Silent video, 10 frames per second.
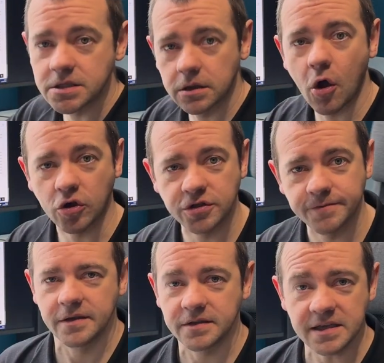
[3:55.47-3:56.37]
is logged.
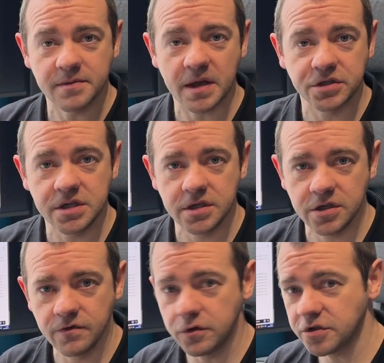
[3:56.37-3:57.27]
So let's imagine
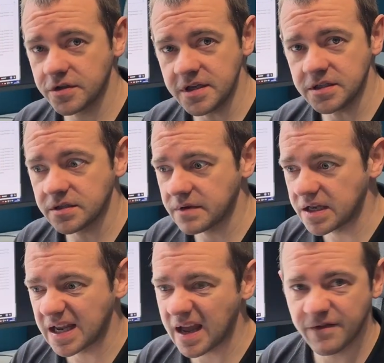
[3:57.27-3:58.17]
you've looked at this
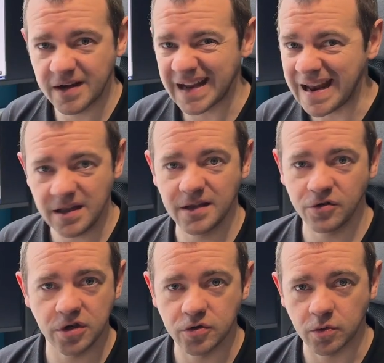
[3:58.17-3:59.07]
and you can't find anything
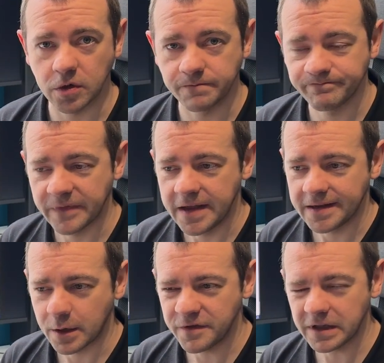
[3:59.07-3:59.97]
unusual.
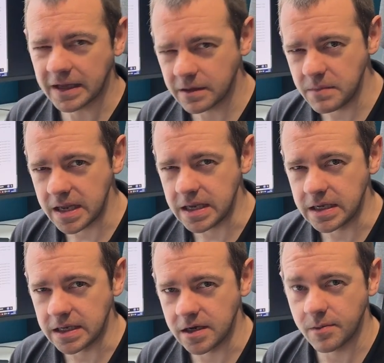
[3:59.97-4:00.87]
Now, if you're like
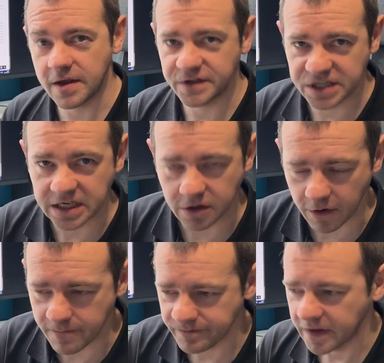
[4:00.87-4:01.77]
me and you're a bit of a
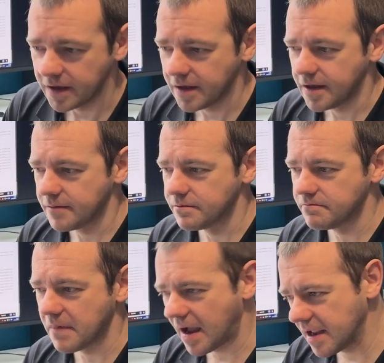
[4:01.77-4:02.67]
tinkerer,
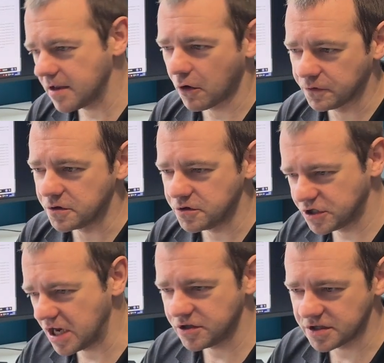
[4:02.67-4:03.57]
I often change